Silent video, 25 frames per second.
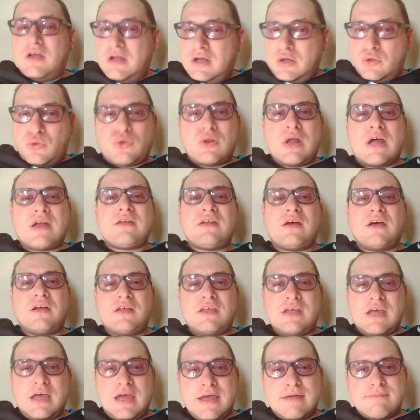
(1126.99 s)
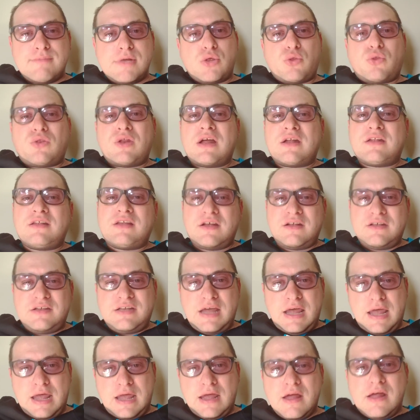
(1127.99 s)
it's not our game. It's not our
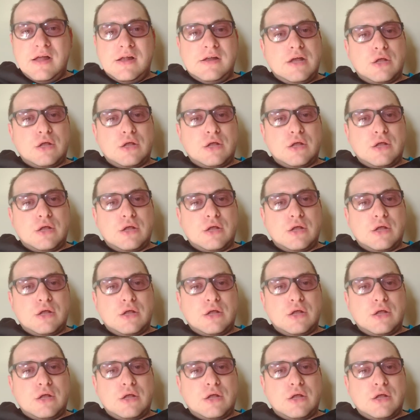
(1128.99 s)
day.